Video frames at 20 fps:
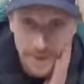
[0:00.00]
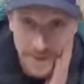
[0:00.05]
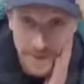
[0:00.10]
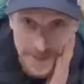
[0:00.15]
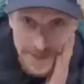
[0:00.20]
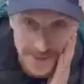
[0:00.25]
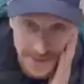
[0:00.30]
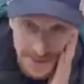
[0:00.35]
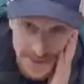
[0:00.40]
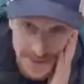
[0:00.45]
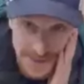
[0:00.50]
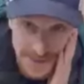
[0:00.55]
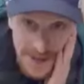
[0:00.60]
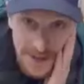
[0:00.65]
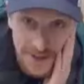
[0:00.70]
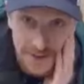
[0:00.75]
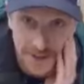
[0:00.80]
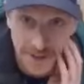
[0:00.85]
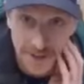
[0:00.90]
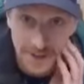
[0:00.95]
and this is going to
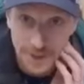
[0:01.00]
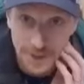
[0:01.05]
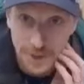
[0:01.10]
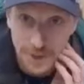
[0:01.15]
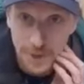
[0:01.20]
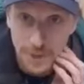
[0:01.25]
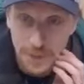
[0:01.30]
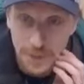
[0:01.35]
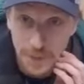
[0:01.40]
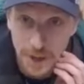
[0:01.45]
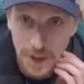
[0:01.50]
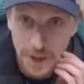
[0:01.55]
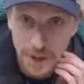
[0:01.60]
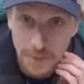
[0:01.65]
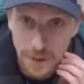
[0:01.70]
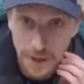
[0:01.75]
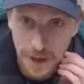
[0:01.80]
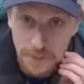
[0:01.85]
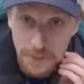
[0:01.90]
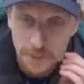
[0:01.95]
sound like a total
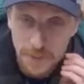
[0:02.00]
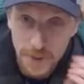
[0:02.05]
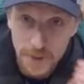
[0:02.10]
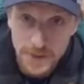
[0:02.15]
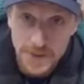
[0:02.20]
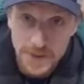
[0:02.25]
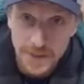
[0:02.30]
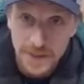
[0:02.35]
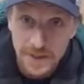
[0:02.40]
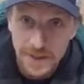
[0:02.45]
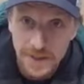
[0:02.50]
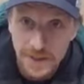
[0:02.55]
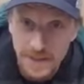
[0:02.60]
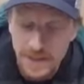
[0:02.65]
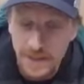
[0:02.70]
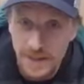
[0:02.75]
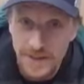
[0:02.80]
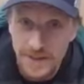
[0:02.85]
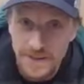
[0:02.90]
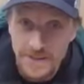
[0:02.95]
plug, but I posted a
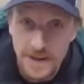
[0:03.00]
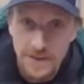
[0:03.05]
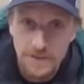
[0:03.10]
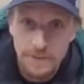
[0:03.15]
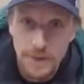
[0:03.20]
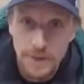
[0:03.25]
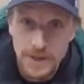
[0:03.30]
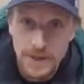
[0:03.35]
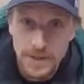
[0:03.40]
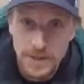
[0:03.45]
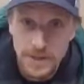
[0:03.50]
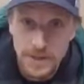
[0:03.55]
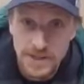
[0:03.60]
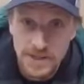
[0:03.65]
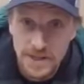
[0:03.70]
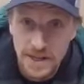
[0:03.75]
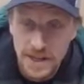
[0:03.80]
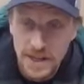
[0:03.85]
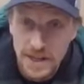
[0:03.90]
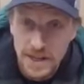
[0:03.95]
little like set of
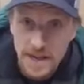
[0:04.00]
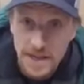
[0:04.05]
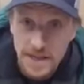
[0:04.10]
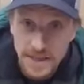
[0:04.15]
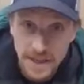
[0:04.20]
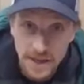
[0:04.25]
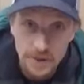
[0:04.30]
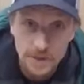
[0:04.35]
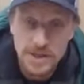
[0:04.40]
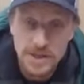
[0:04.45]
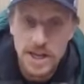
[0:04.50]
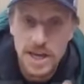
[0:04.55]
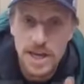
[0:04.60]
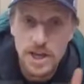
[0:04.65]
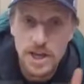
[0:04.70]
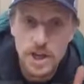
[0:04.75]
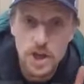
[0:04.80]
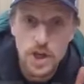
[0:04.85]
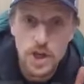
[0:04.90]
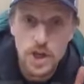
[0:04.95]
pictures. There was a
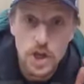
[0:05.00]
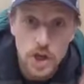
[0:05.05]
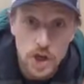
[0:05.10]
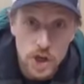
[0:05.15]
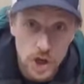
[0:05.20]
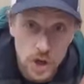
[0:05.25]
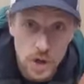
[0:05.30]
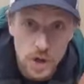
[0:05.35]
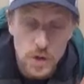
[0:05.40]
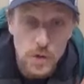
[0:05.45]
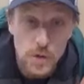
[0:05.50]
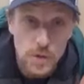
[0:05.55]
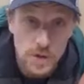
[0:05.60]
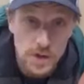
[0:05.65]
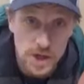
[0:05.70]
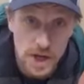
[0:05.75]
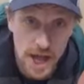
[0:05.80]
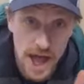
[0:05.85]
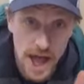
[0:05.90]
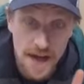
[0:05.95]

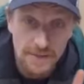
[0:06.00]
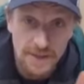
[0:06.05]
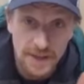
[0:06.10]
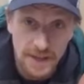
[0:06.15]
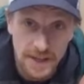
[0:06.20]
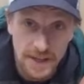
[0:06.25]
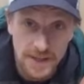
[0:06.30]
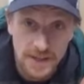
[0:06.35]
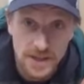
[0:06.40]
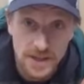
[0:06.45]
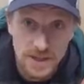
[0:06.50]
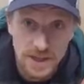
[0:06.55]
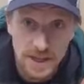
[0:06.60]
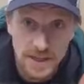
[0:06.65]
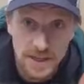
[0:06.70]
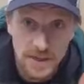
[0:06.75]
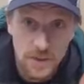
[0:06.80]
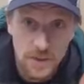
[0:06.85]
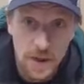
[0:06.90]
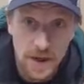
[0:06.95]
huge avalanche
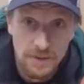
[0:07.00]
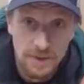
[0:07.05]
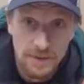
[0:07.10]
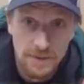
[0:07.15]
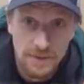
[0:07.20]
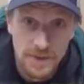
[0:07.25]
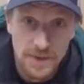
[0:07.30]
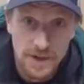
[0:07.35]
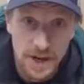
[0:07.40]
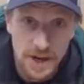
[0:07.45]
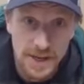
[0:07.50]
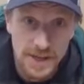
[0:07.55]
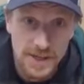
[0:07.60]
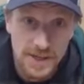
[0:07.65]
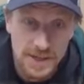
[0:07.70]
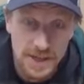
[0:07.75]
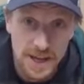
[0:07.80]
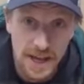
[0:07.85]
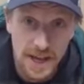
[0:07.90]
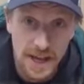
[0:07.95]
in the White River
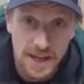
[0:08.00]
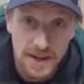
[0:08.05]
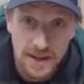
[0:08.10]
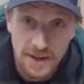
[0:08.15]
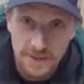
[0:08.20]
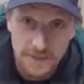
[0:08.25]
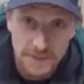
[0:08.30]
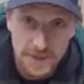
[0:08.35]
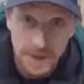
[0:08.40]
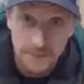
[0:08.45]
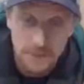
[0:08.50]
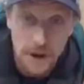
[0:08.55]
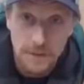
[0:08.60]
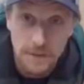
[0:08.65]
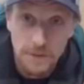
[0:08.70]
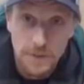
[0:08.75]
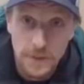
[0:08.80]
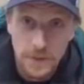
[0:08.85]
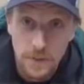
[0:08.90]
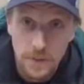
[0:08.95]
drainage today, or it's like
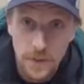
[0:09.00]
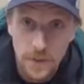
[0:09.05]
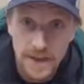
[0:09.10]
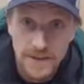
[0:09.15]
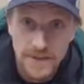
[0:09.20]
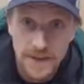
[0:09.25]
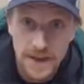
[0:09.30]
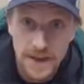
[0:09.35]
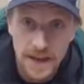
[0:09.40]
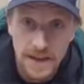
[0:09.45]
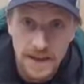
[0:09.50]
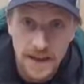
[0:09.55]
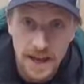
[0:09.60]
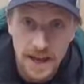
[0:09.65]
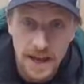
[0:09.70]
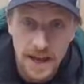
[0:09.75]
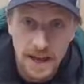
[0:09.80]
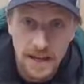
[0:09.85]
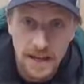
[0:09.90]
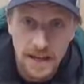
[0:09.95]
probably Wednesday
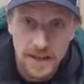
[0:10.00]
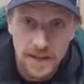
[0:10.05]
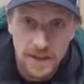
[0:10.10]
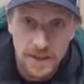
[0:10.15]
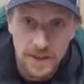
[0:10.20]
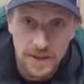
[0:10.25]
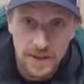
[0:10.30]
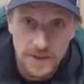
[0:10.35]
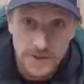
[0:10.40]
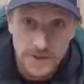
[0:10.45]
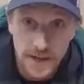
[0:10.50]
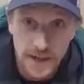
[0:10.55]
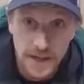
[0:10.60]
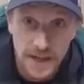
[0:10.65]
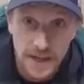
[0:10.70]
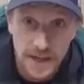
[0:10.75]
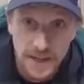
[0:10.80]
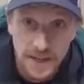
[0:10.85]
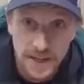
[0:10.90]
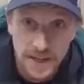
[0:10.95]
night into
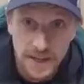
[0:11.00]
Thursday.